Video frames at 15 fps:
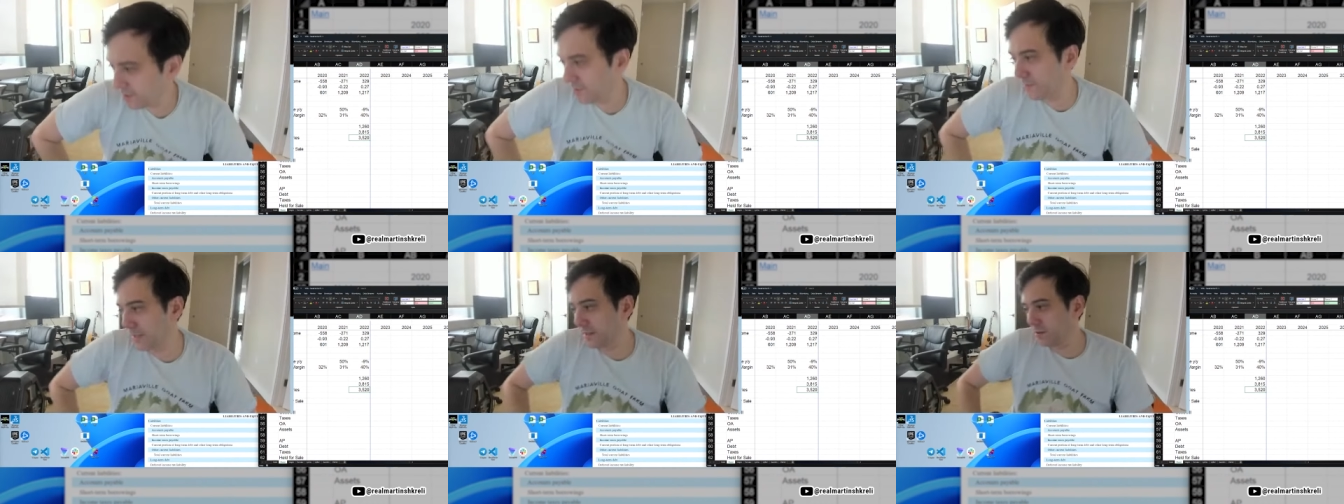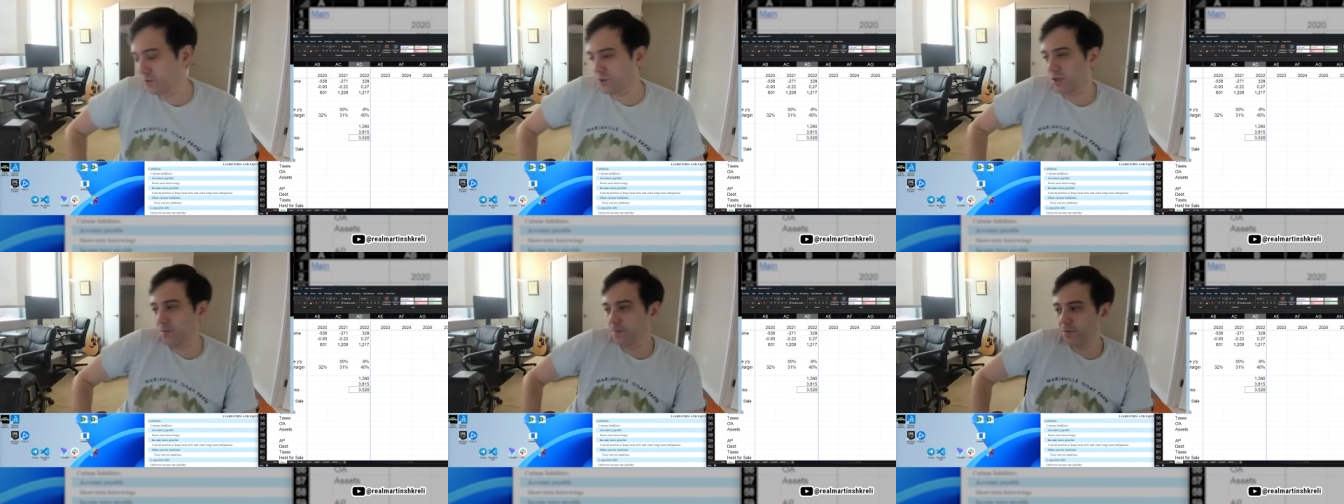the final
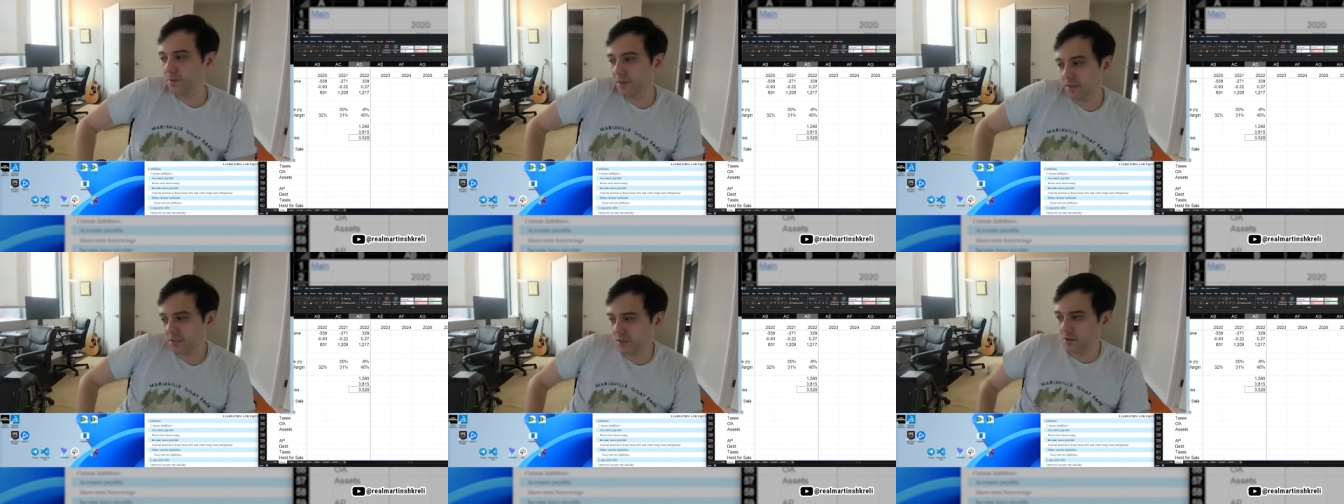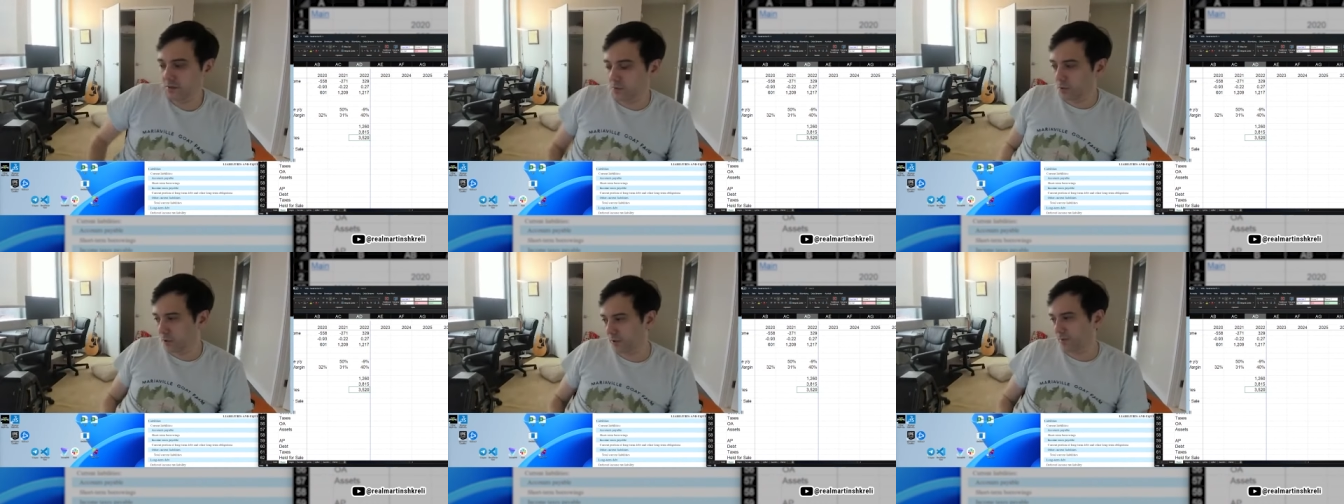chip. That's called a
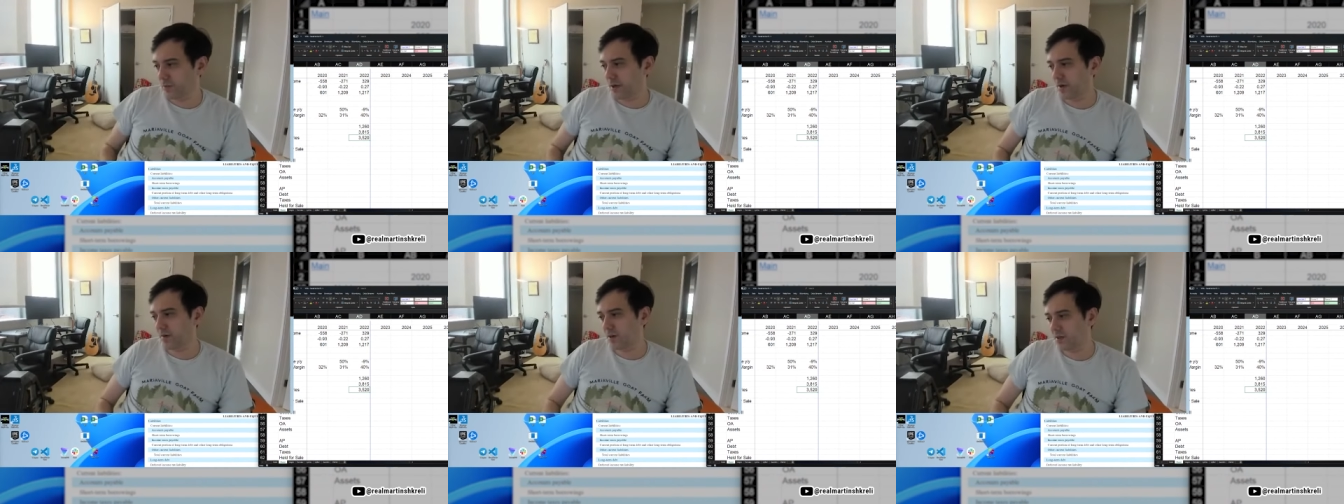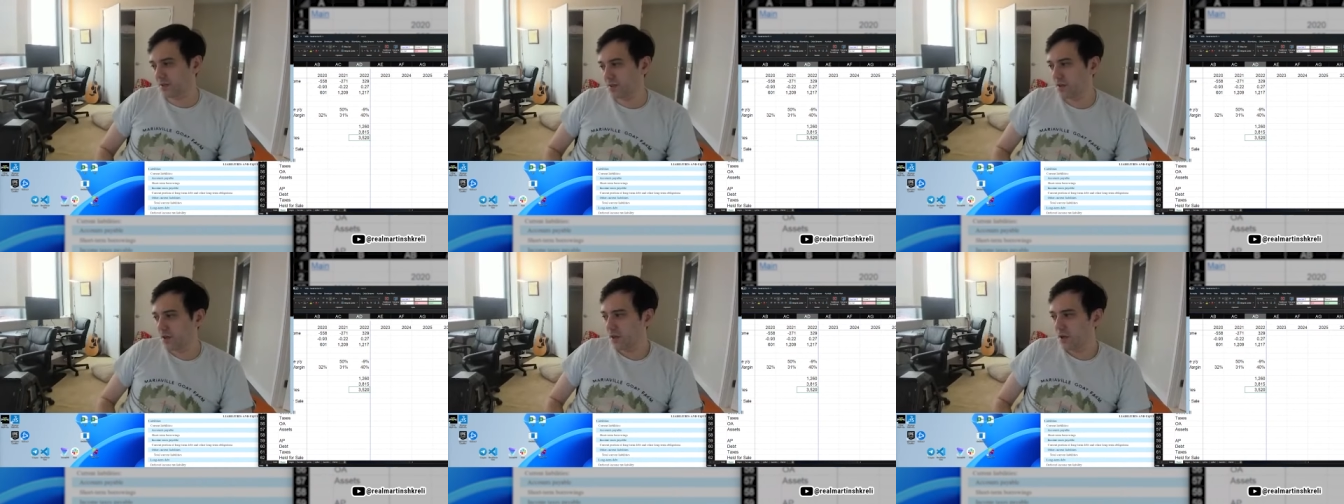work in
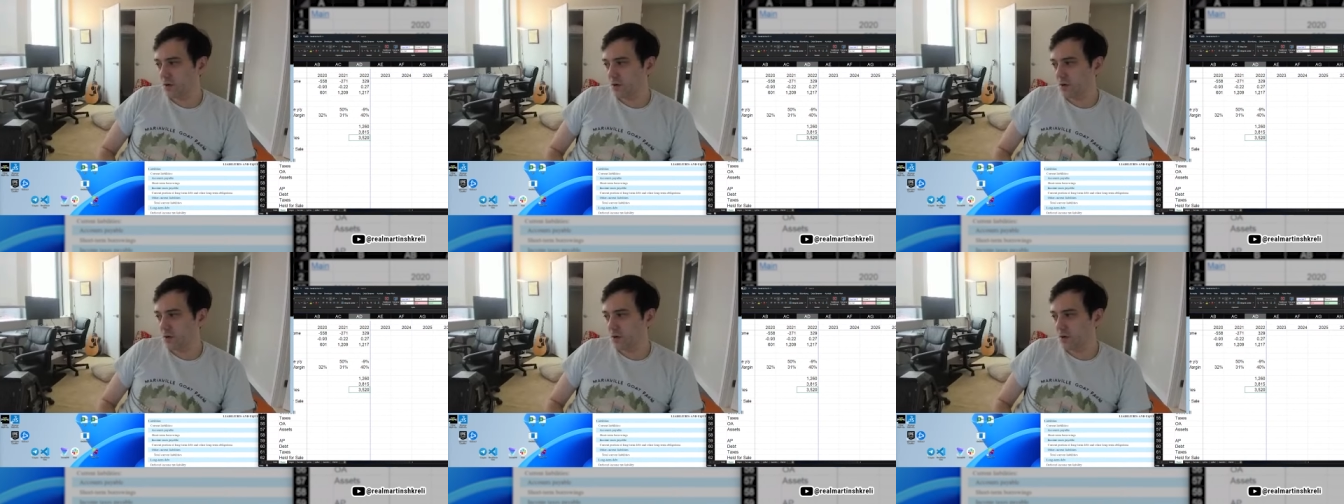progress.